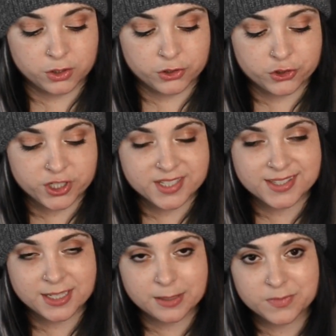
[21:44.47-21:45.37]
she
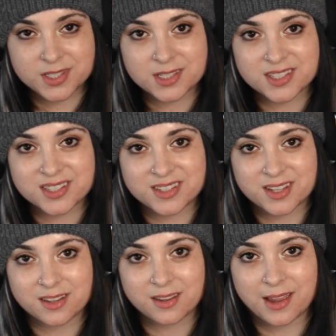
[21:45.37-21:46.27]
seems to
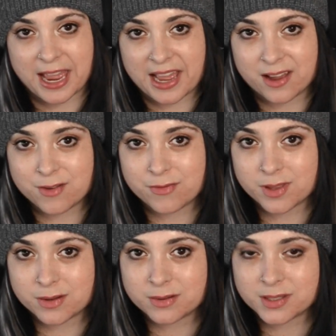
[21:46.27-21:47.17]
still have
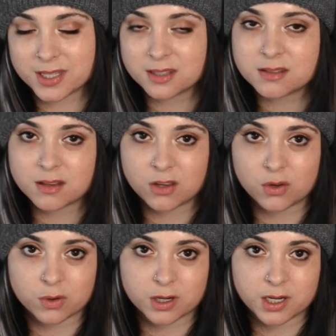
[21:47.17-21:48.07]
those
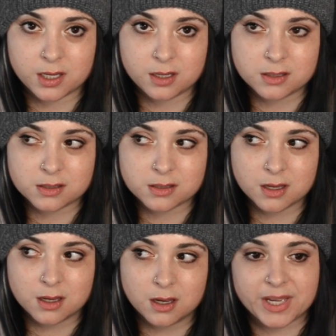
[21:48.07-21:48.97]
insecurities,
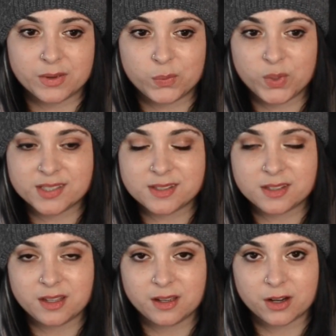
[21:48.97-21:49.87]
but we
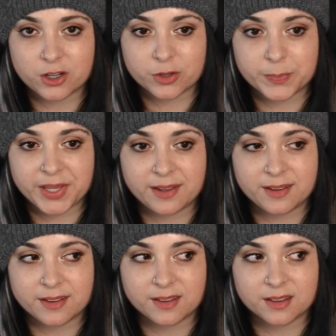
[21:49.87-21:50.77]
see her
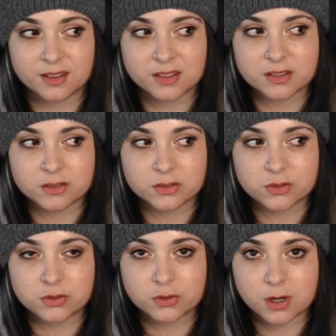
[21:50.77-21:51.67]
being
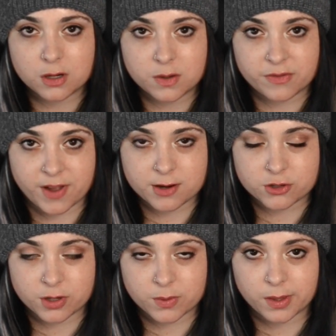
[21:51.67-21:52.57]
so
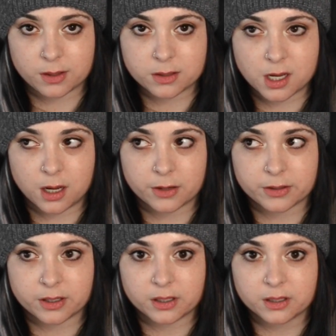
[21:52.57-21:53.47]
affectionate with her
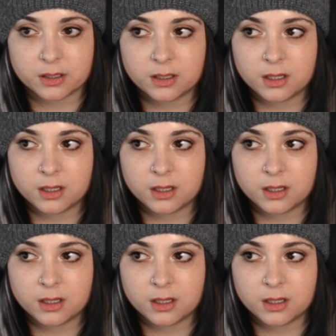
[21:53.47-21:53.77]
daughter,